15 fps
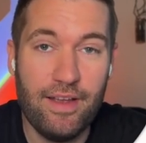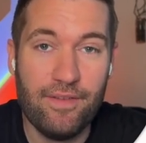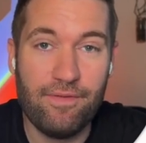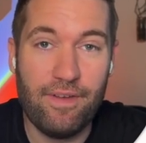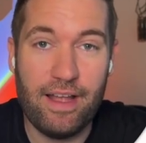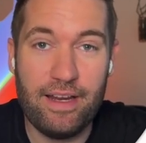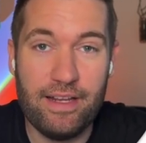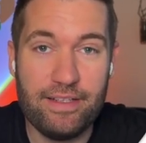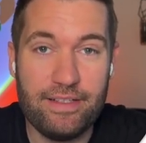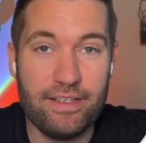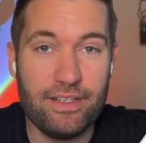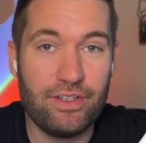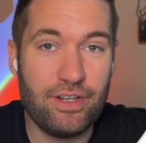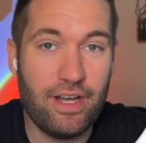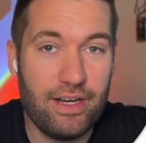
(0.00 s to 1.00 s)

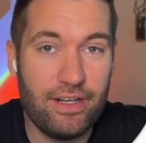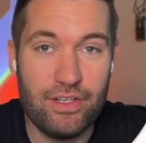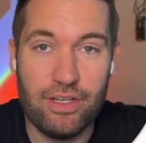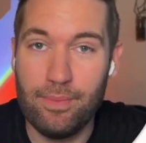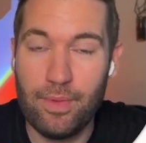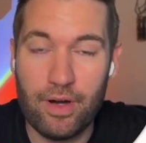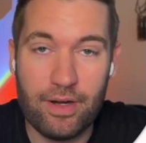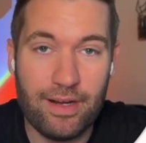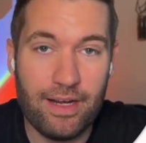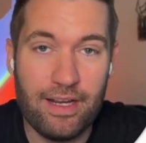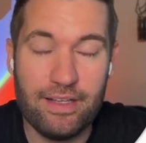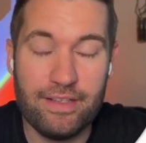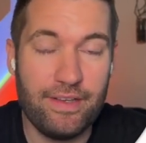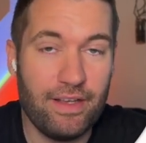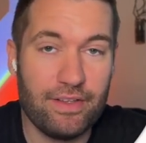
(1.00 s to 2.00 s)
finances, strategy,
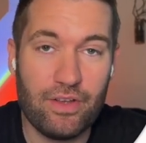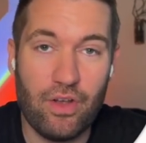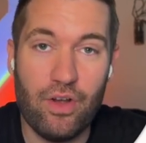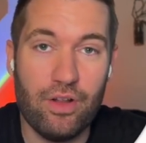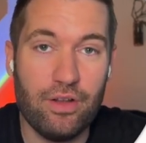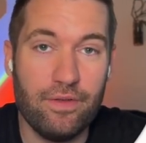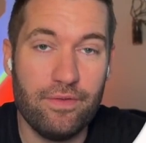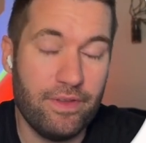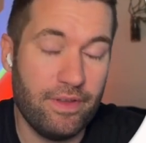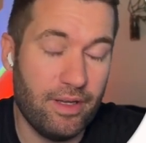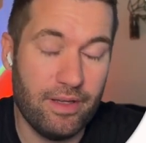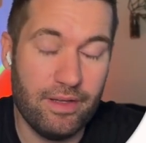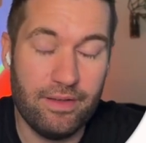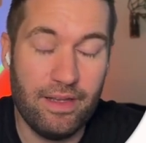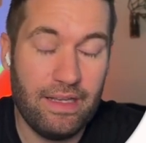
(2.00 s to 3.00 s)
marketing, sales, all of
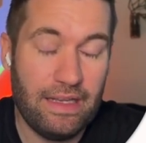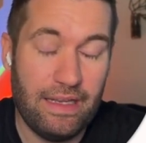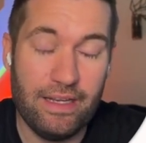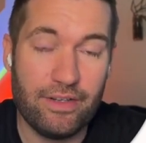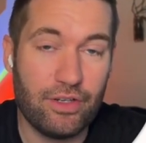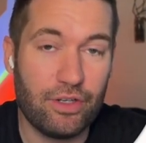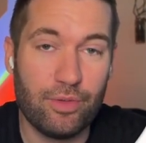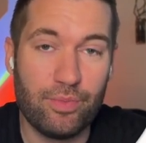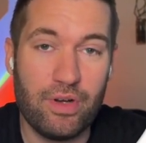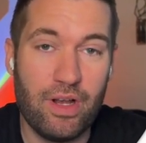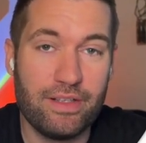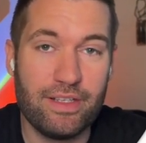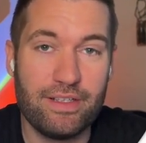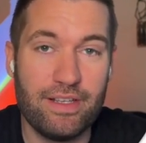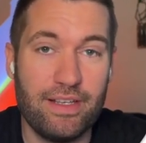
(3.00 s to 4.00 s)
the internal
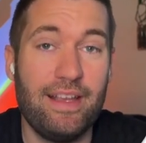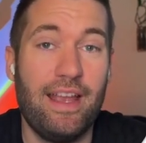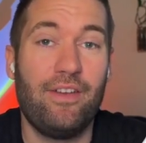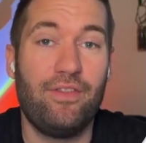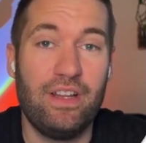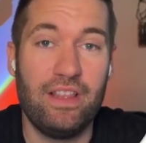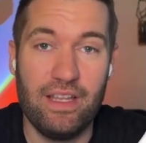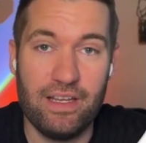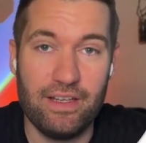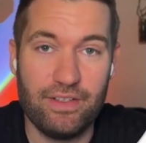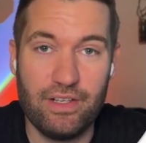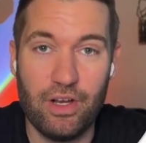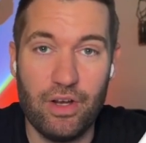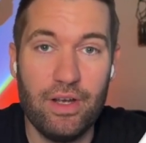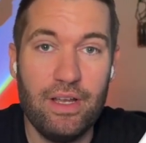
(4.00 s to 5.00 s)
processes, everything.
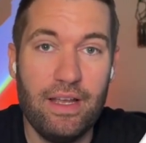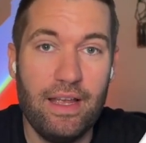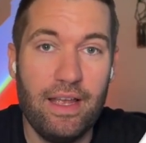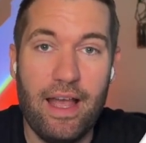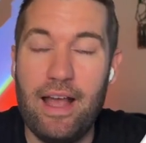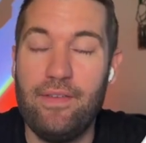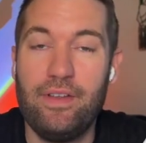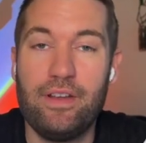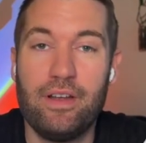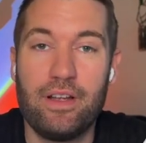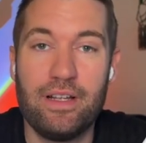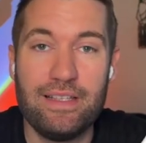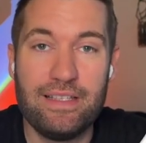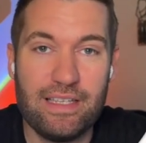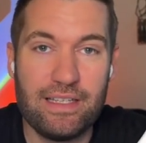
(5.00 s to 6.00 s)
So having a
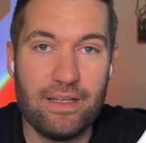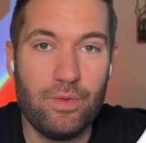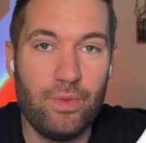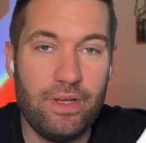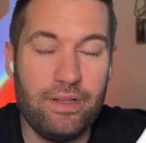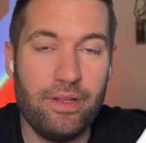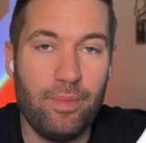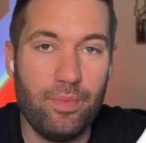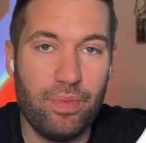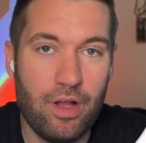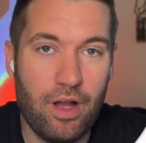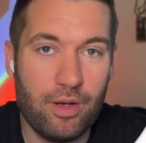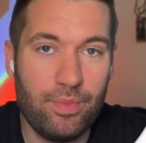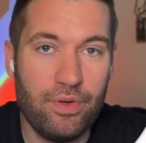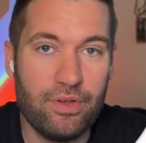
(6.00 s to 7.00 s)
consistent weekly
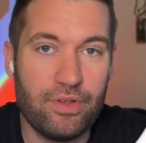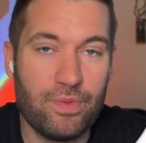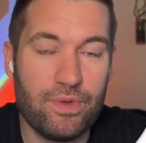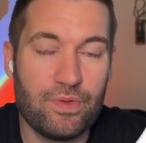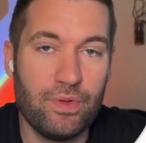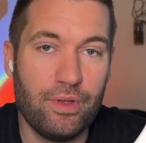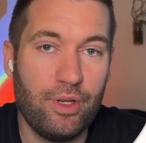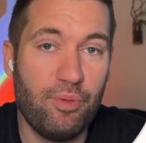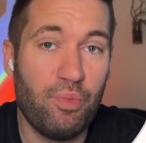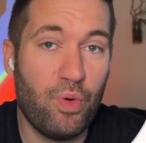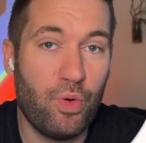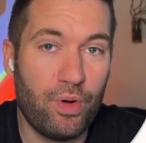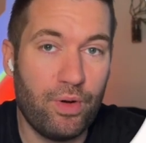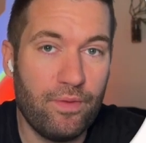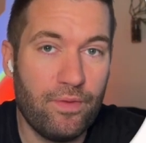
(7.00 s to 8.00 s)
blog post was really
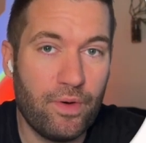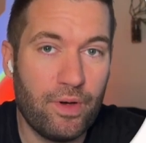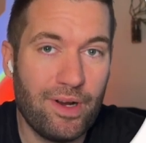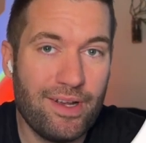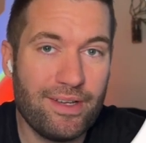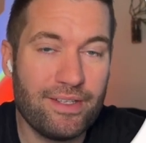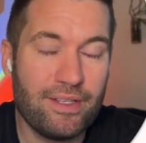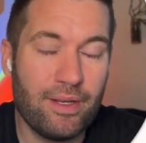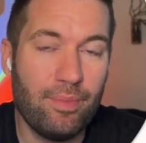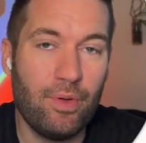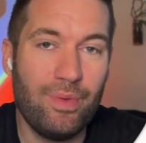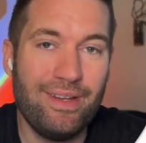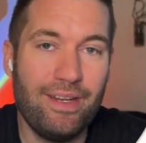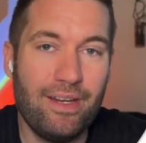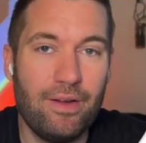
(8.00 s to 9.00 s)
important for us,
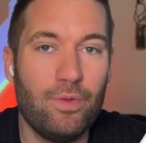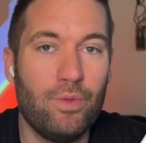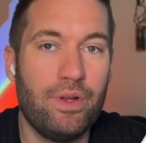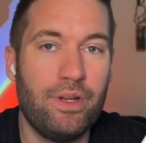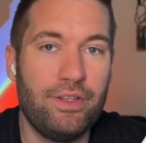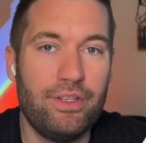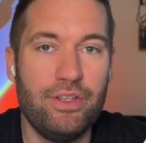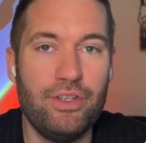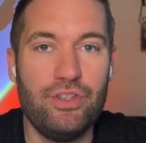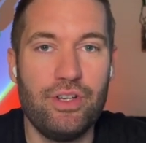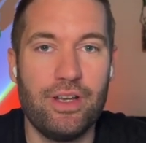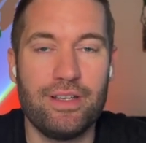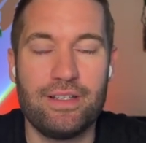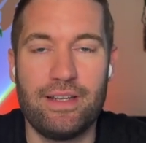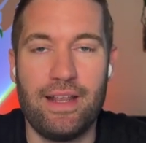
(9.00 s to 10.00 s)
but we didn't want it to
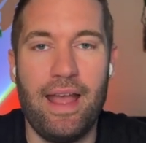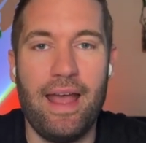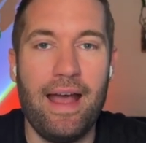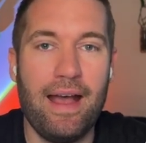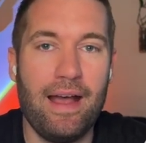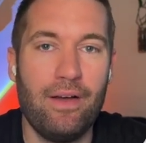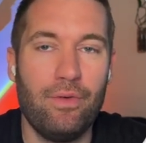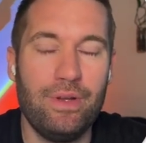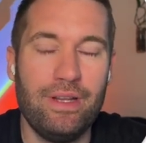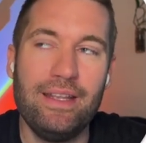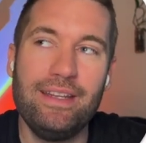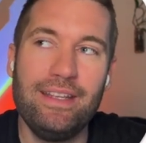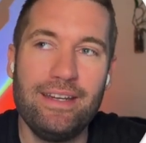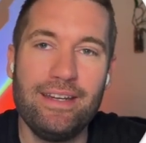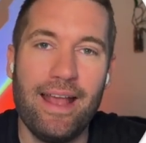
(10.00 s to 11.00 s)
just have,
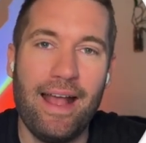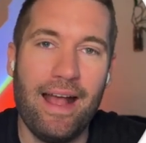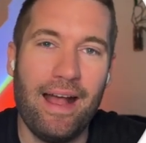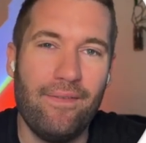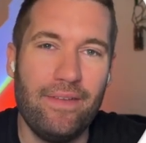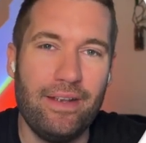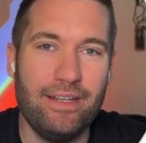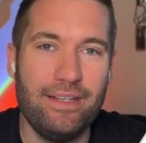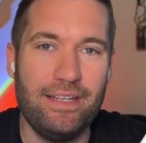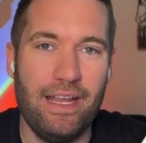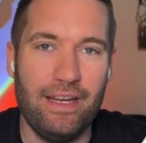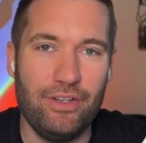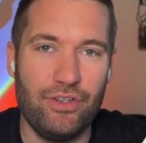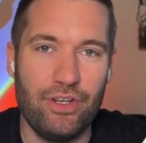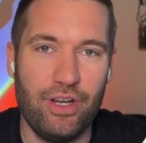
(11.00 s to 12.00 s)
it needed to have an
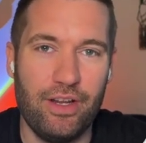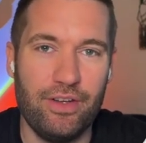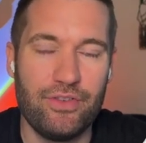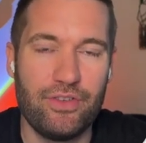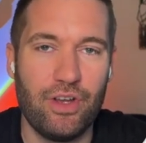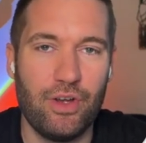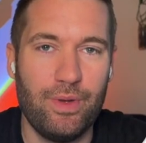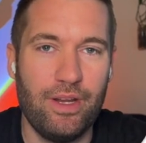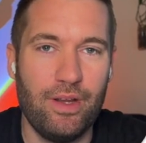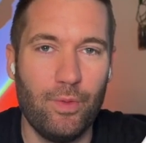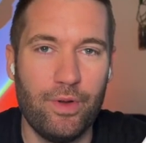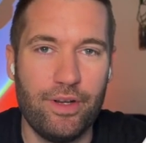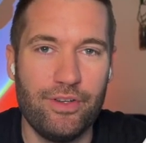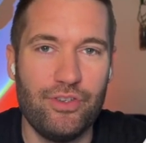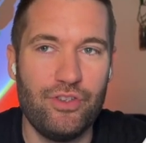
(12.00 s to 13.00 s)
intention. So we didn't
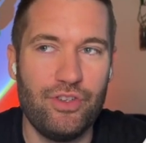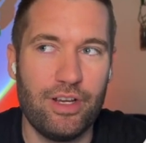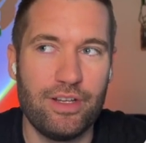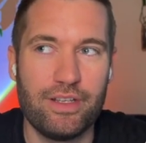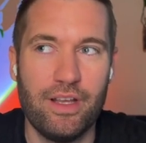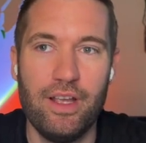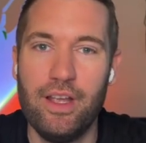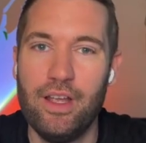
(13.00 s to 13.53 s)
want to just